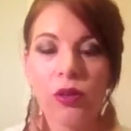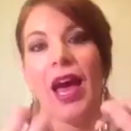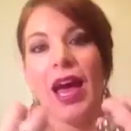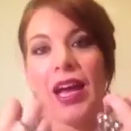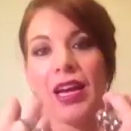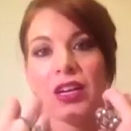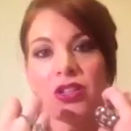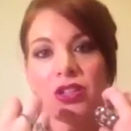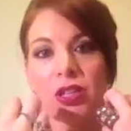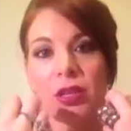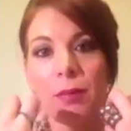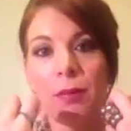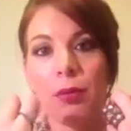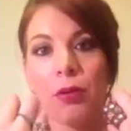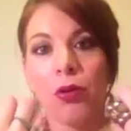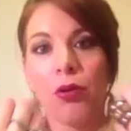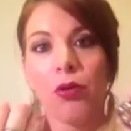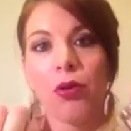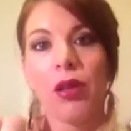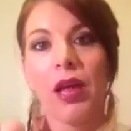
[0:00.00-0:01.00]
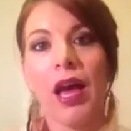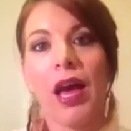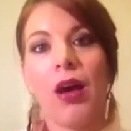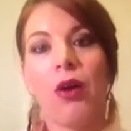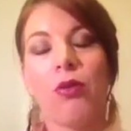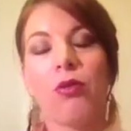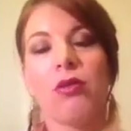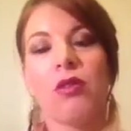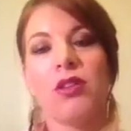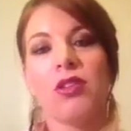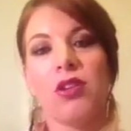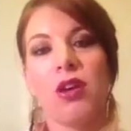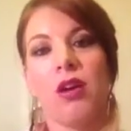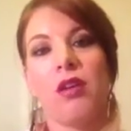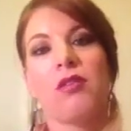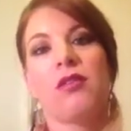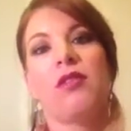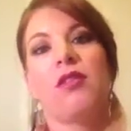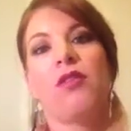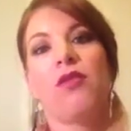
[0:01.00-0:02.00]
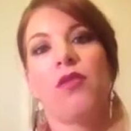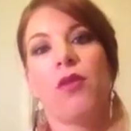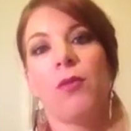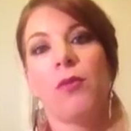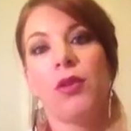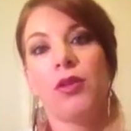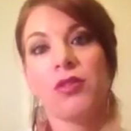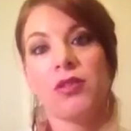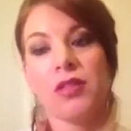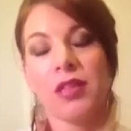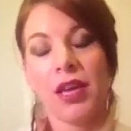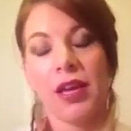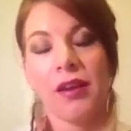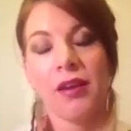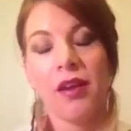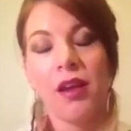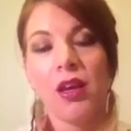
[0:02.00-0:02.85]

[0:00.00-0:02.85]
Actually pull out the toxins from your skin.